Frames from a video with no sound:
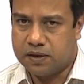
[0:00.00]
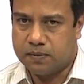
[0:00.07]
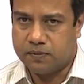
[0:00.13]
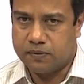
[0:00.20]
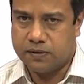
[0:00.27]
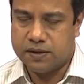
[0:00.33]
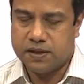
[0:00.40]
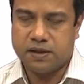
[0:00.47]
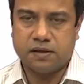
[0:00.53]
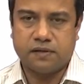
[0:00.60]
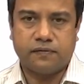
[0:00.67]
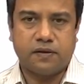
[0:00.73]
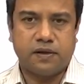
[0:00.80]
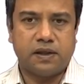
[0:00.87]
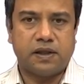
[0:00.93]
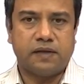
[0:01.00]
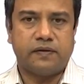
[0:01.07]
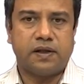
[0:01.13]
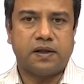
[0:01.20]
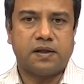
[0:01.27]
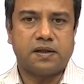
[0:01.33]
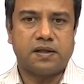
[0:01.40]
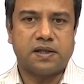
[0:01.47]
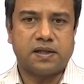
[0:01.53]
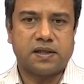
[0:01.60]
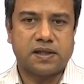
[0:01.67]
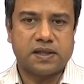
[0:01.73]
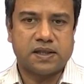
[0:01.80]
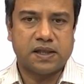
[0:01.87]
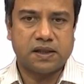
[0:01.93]
the procedure for deriving this is
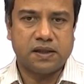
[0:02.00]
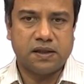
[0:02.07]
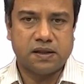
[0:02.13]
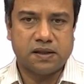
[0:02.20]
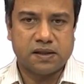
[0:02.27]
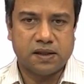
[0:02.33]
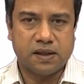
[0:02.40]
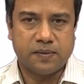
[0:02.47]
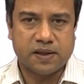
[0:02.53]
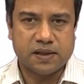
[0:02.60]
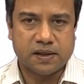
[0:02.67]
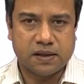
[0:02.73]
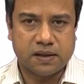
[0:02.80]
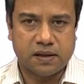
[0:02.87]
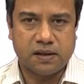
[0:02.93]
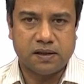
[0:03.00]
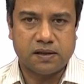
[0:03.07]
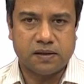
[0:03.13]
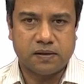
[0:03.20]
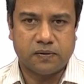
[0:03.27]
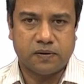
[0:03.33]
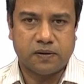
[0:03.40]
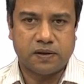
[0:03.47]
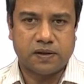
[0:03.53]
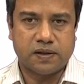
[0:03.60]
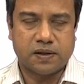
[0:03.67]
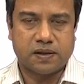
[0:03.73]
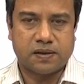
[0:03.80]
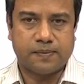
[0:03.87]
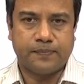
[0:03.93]
exactly the same as a Cartesian coordinate
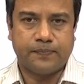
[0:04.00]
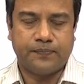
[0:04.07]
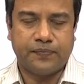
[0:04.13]
system.